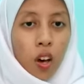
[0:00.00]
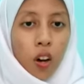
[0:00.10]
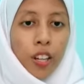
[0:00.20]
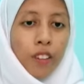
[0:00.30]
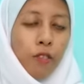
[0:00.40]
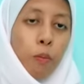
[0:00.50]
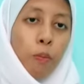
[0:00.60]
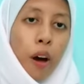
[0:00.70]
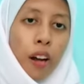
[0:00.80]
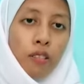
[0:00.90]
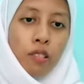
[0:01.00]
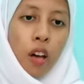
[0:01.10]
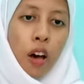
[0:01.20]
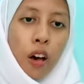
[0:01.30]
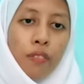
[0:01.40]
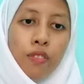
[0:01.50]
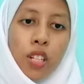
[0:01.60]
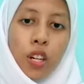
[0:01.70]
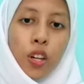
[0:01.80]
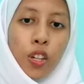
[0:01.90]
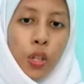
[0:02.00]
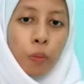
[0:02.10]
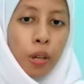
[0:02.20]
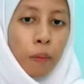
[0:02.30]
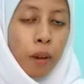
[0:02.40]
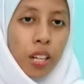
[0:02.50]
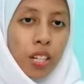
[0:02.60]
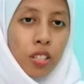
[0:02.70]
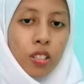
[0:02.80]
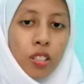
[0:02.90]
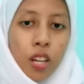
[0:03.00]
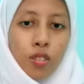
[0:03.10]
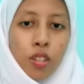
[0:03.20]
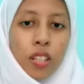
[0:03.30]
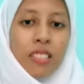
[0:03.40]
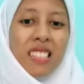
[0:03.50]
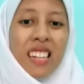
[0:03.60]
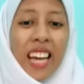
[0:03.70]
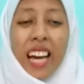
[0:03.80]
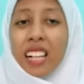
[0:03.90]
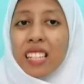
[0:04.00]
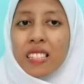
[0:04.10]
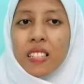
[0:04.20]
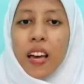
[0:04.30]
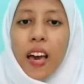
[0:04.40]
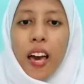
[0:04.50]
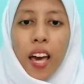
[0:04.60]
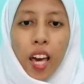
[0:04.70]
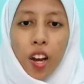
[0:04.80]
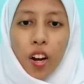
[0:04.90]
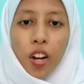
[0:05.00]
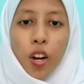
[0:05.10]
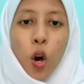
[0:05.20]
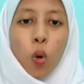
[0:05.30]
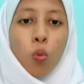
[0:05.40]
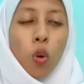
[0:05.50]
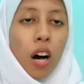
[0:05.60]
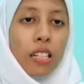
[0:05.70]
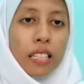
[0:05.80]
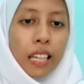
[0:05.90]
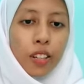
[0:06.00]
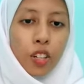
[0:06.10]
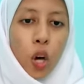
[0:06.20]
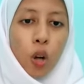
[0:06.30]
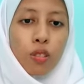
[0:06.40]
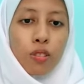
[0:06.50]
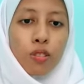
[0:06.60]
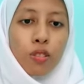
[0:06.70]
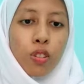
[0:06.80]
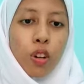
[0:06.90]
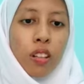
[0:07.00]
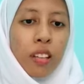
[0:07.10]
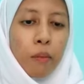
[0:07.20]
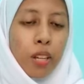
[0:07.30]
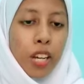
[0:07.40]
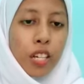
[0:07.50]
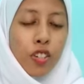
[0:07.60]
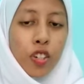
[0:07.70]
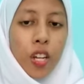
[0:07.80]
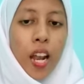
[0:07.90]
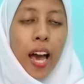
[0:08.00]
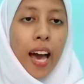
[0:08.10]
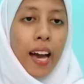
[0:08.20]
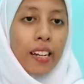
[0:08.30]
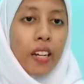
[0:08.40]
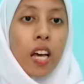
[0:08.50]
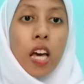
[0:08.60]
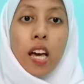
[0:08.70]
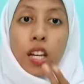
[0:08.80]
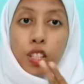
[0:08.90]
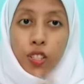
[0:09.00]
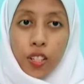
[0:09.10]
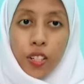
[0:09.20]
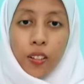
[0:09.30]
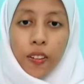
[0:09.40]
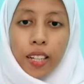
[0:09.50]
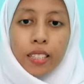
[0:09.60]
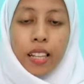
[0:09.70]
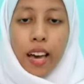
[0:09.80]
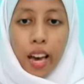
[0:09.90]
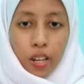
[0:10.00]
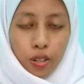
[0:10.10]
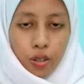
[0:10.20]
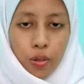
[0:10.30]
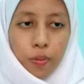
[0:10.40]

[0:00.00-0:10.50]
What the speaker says: or even parts of the human body such as nails, hair, wands can cause contamination, and cigarette ash.